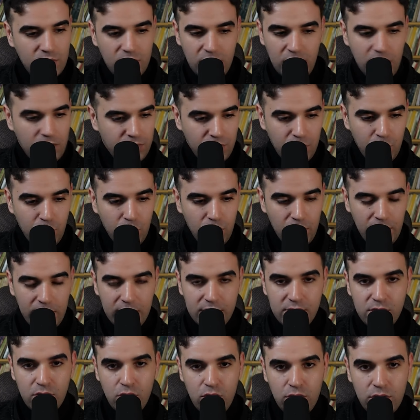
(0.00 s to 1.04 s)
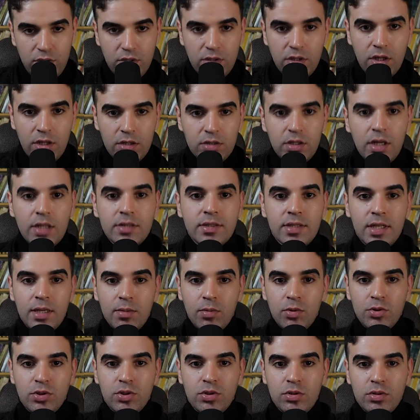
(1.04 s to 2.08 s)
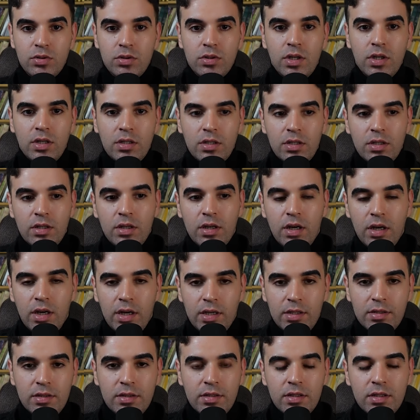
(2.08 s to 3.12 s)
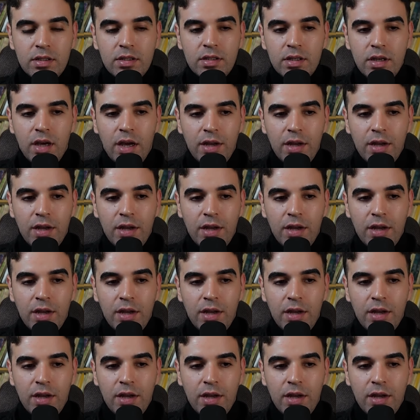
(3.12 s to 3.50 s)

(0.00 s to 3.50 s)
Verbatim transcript: Every war ends on a table to uh, and uh, and